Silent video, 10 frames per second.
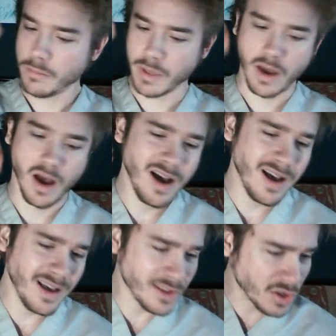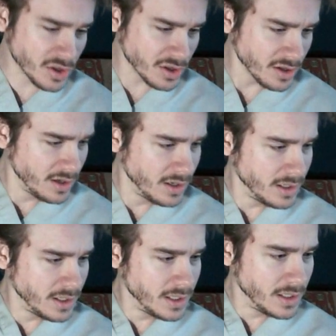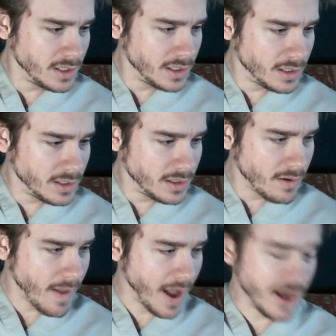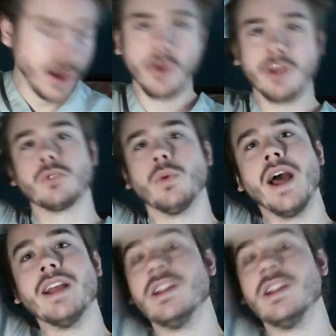because I notice when I